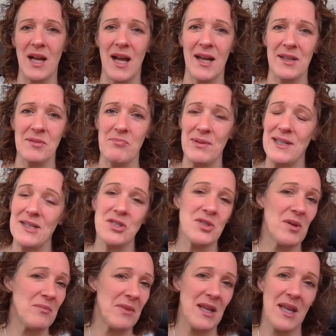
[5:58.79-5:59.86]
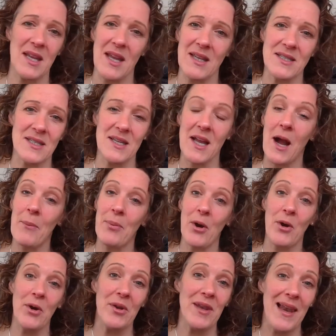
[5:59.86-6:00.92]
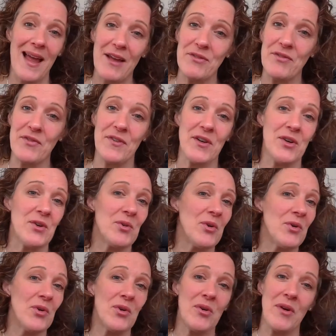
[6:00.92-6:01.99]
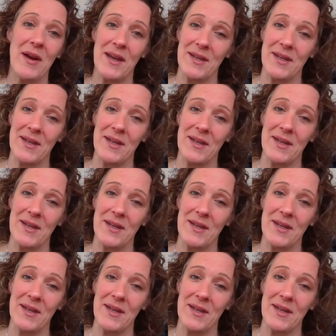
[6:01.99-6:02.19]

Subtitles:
and please don't make it ending up on landfill or in an